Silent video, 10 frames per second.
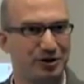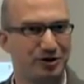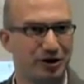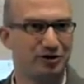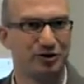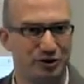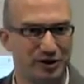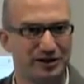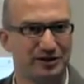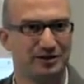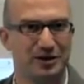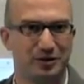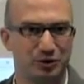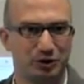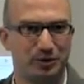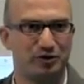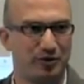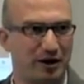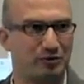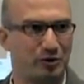We earned our degrees in a prescriptive
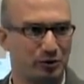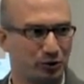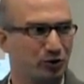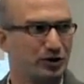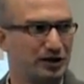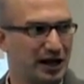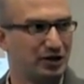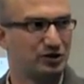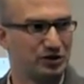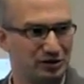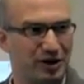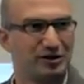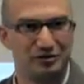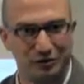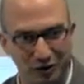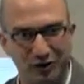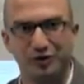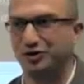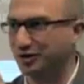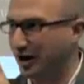manner. We were told to take certain, right, to
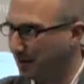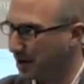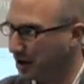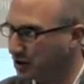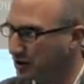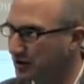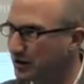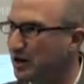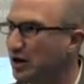fulfill certain obligations.